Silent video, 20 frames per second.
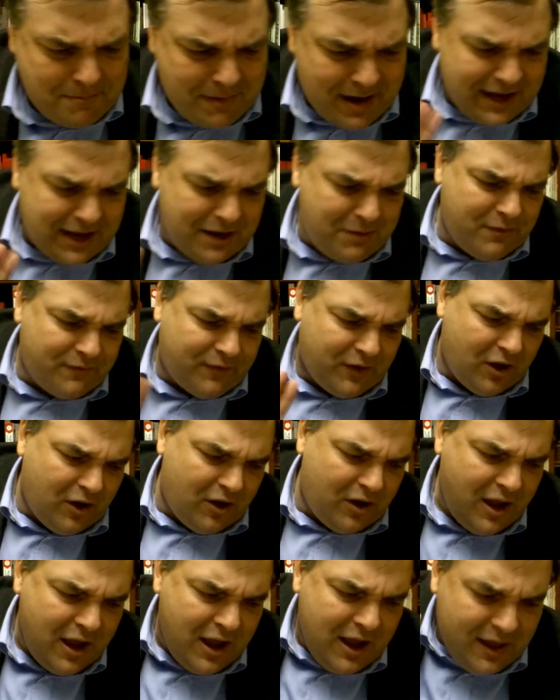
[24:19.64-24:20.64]
money with
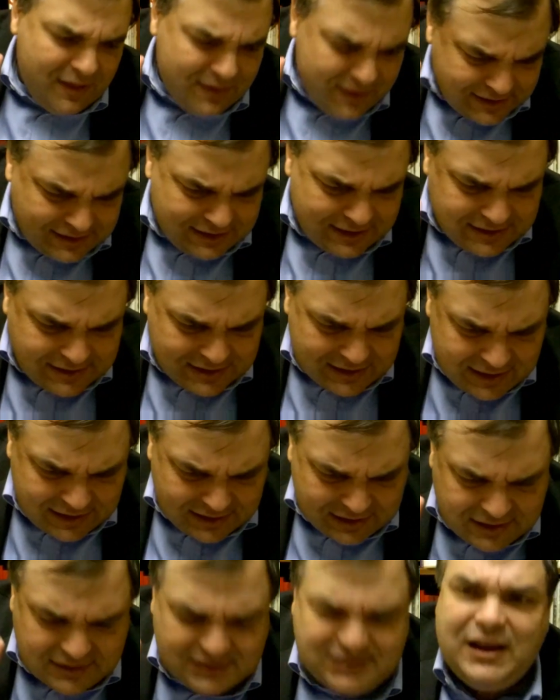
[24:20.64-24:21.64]
her. This is
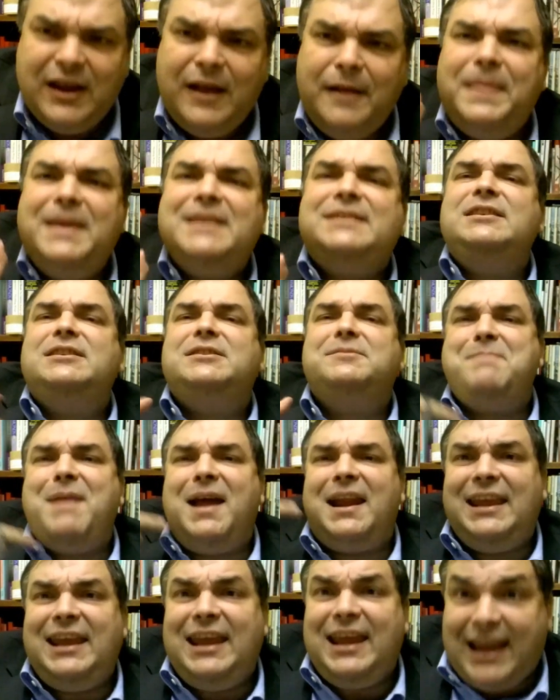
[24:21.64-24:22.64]
this is this is
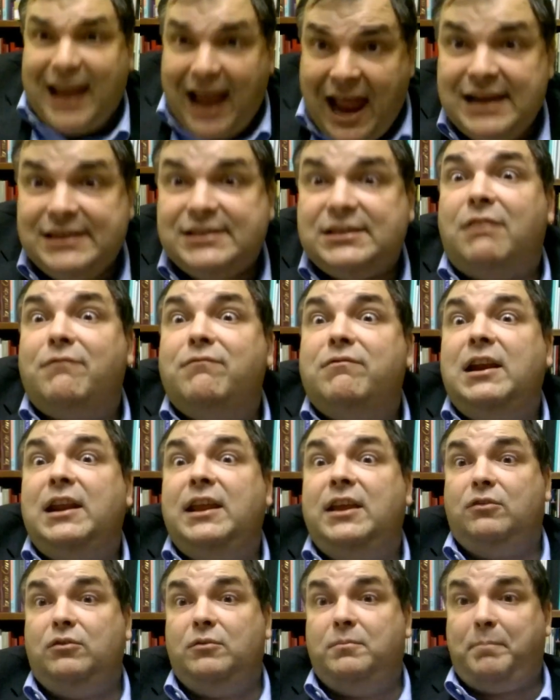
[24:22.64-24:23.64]
money in case a
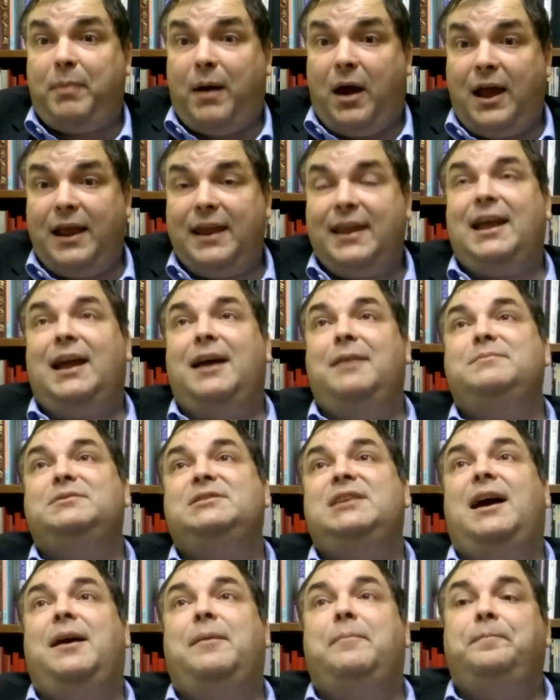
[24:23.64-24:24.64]
really good buy comes
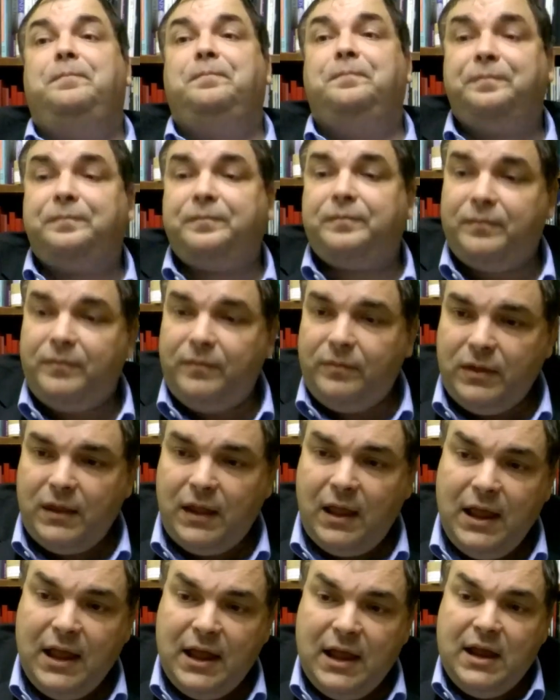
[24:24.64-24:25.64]
up.
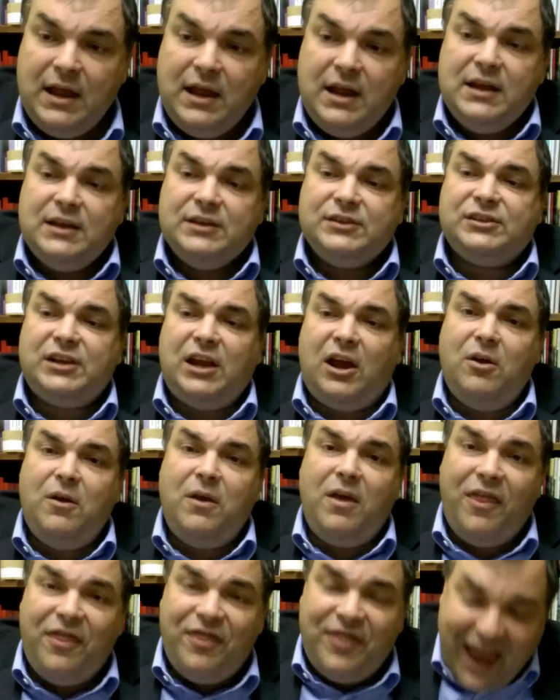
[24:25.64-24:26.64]
So
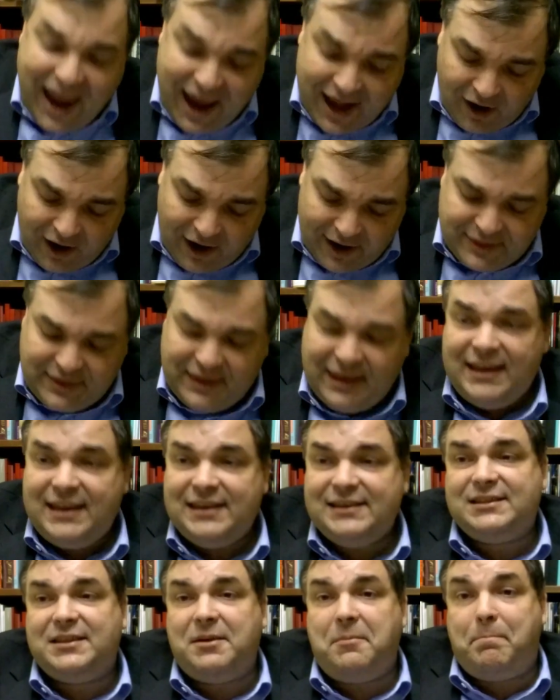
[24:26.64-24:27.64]
that I think
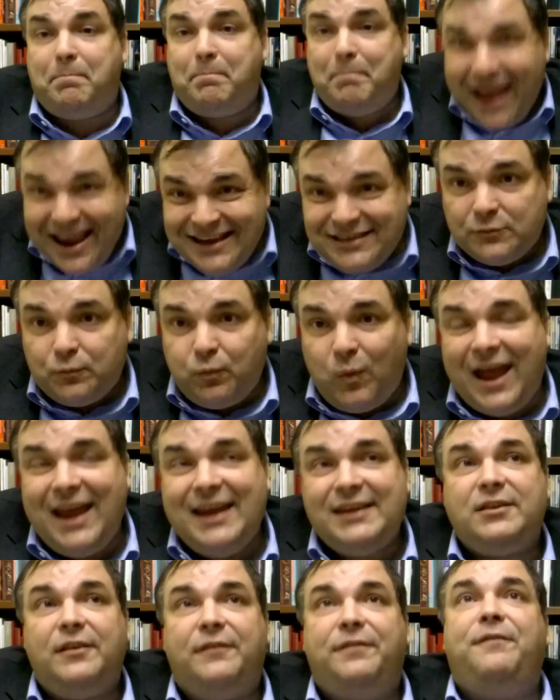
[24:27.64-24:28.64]
is the best
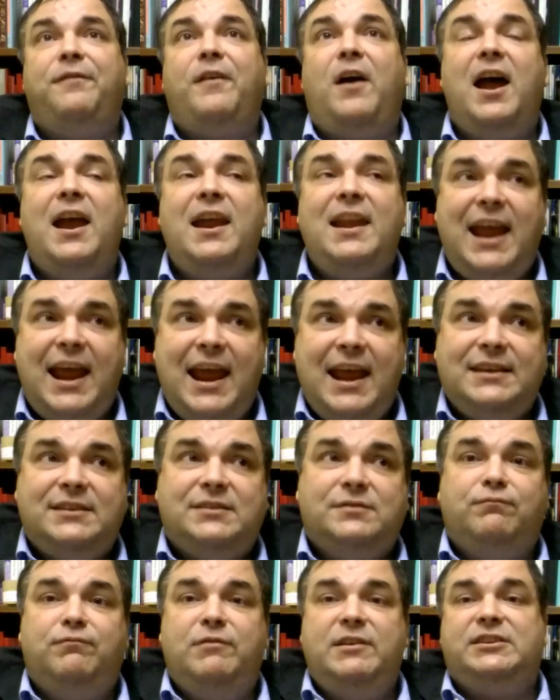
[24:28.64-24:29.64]
way to
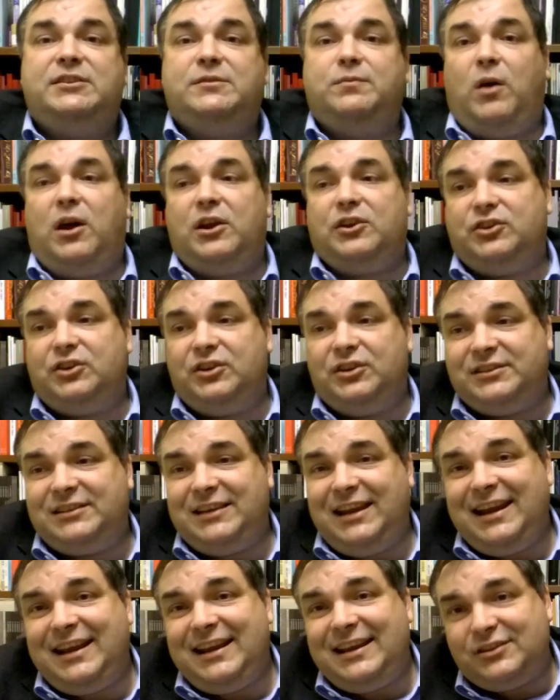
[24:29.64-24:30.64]
finance wristwatches.
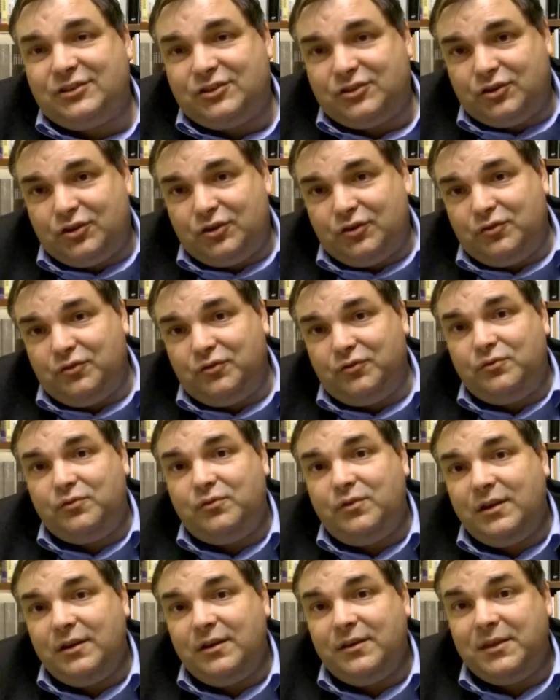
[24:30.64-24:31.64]
It is to
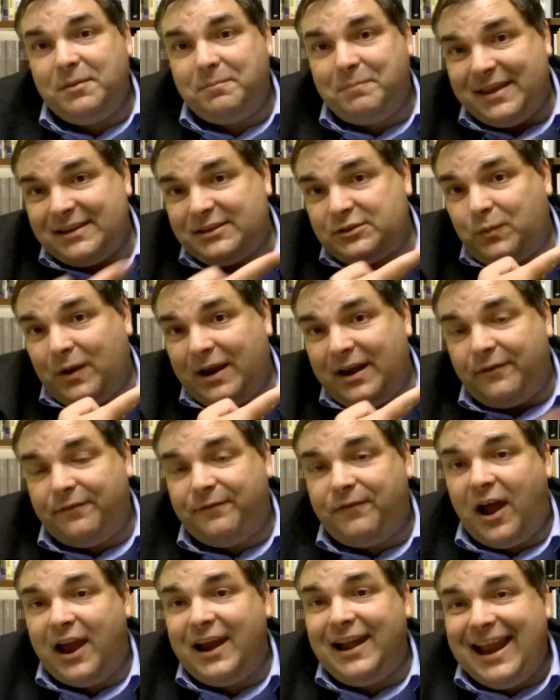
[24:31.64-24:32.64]
the best way to
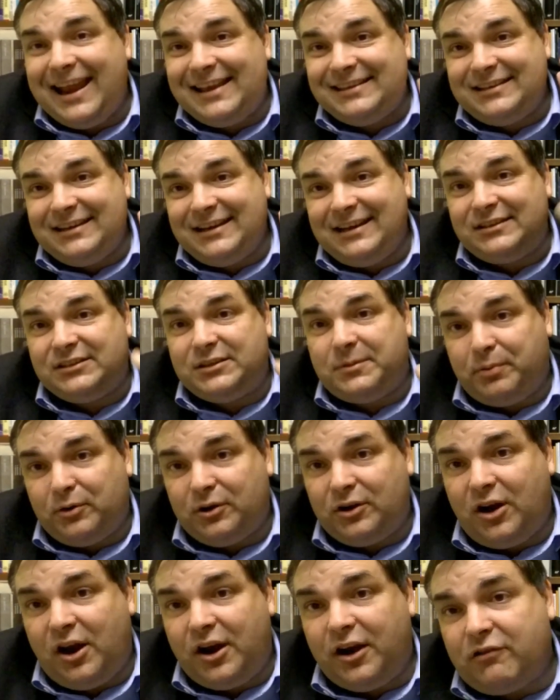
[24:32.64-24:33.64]
finance it is to put
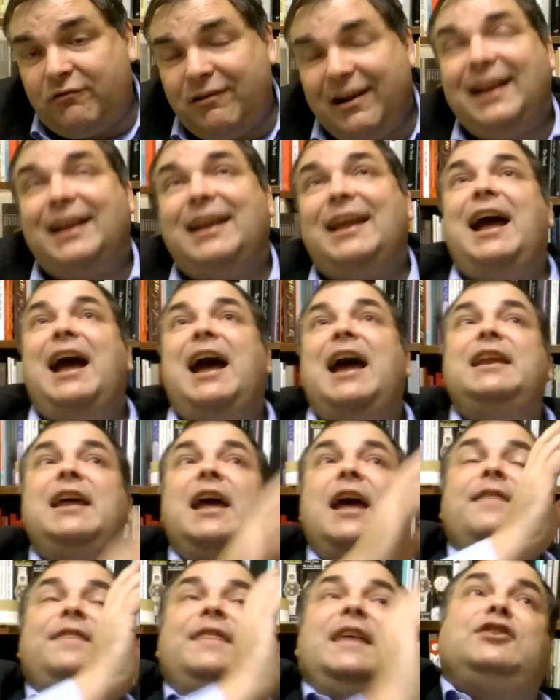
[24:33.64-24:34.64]
it on a credit card,
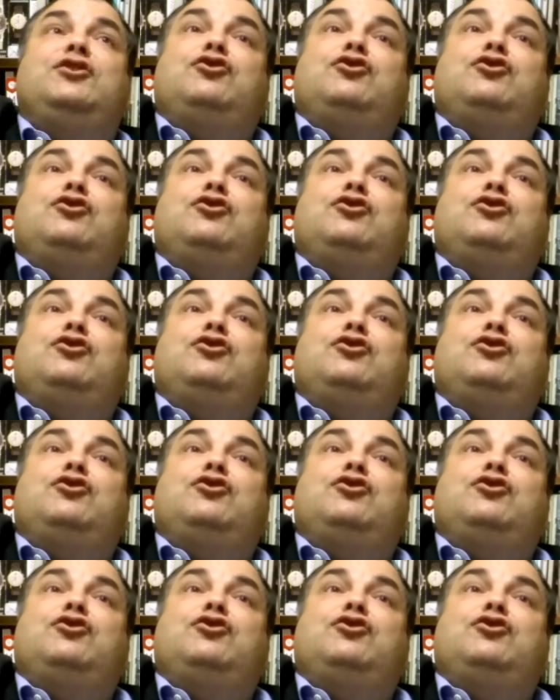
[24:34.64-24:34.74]
then